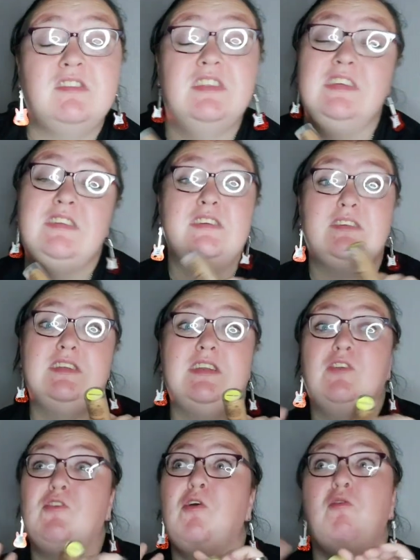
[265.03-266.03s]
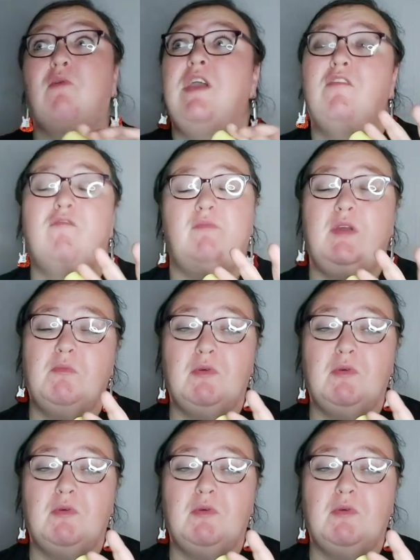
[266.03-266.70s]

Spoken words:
This is in no way of me